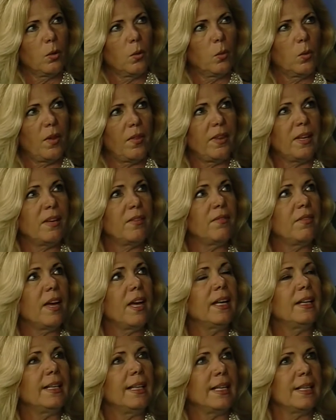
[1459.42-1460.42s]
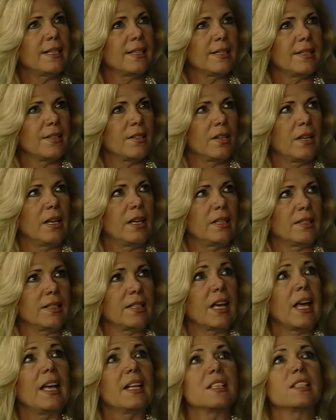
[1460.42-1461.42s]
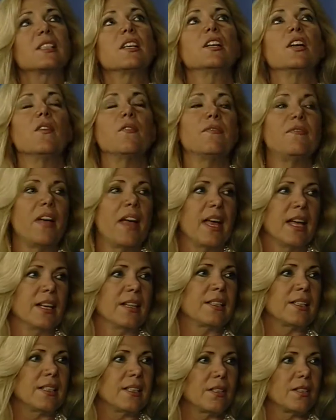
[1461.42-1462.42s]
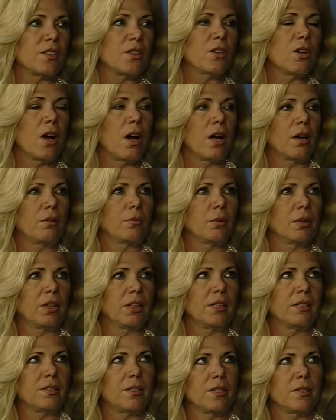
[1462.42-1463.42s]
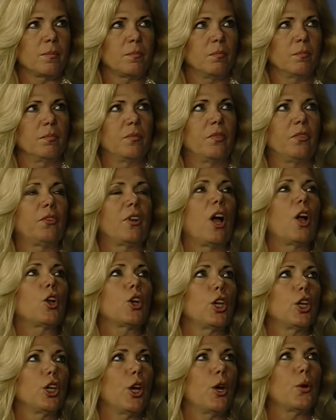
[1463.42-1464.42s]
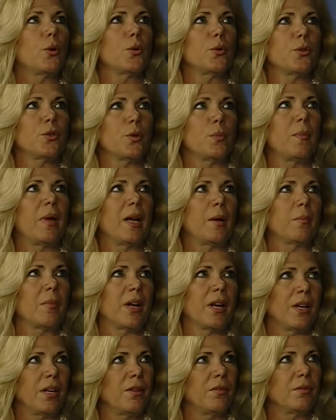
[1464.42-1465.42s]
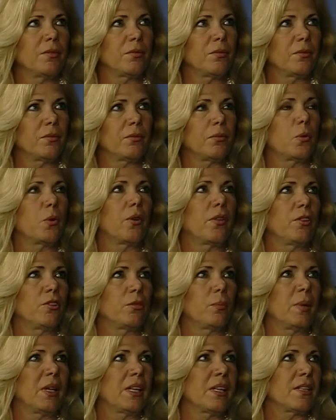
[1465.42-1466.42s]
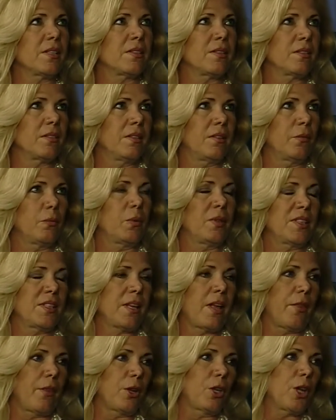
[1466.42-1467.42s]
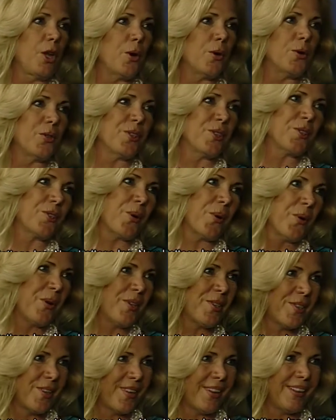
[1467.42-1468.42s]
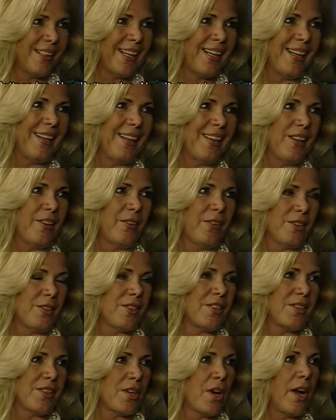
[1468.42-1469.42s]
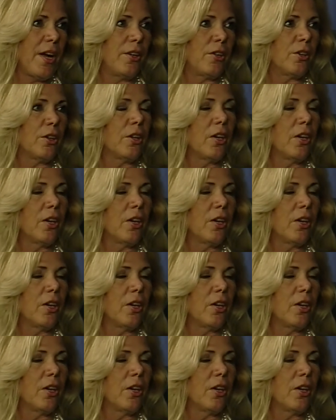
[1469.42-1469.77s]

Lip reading: Well, the event it's an event. It's not really to sell clothes to make money because if we sell the clothes, it's going to the lady or the designer.